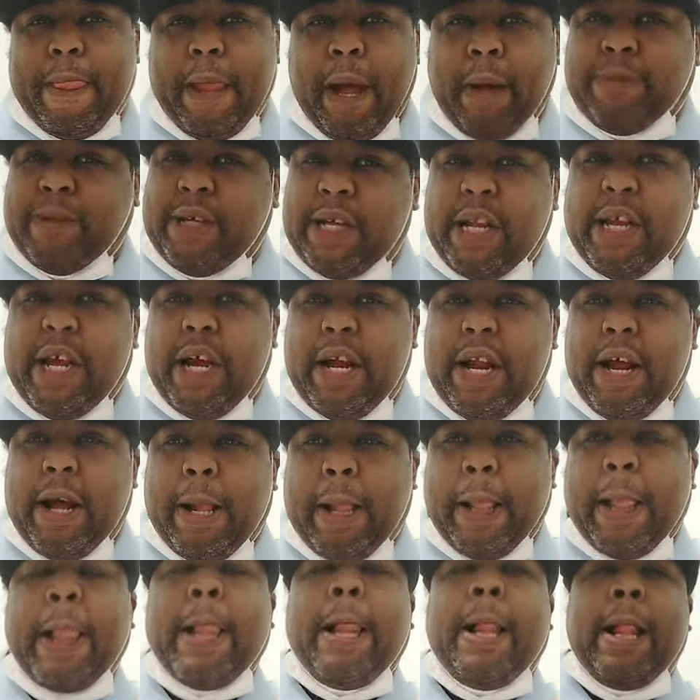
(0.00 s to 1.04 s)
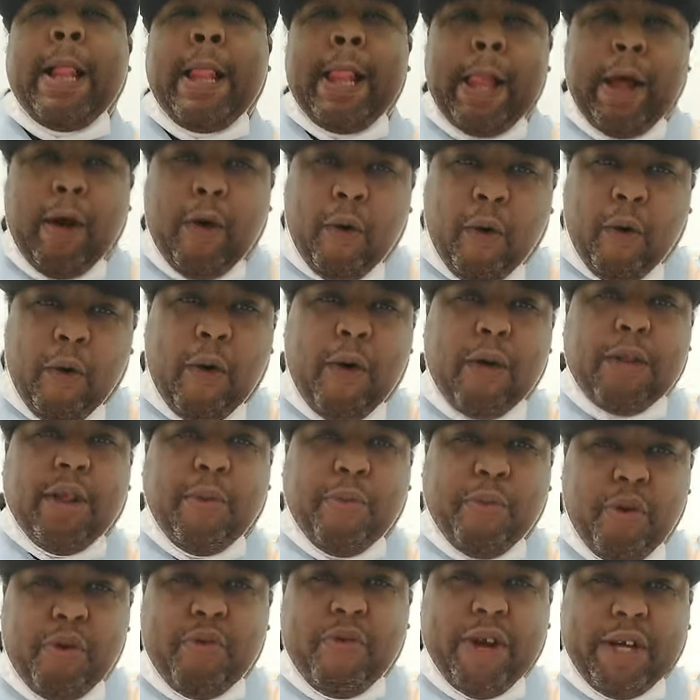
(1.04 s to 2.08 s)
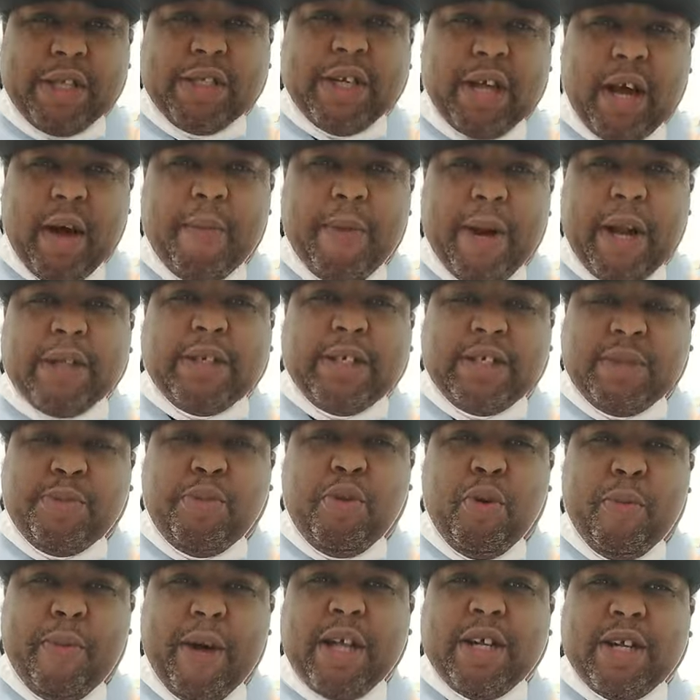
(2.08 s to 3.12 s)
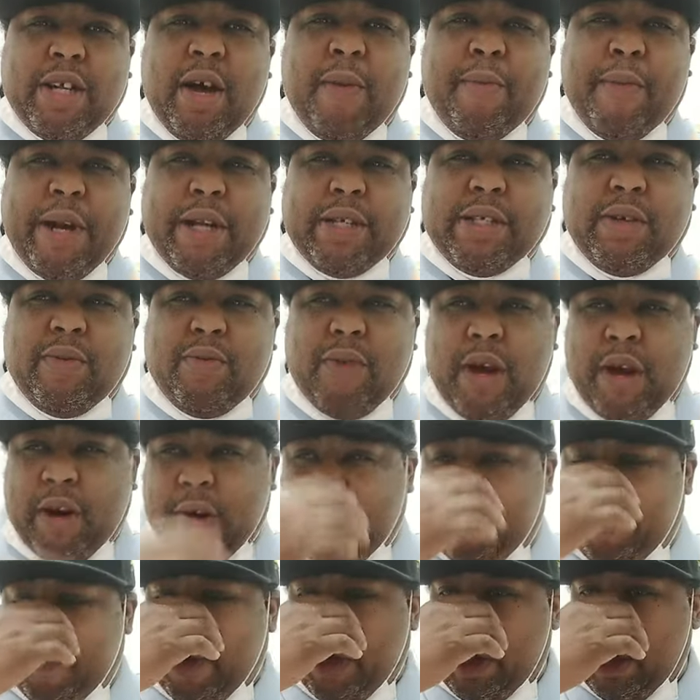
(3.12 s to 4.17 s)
I'm telling you now, all the Puerto Ricans are coming out to support Men- Menace Toronto.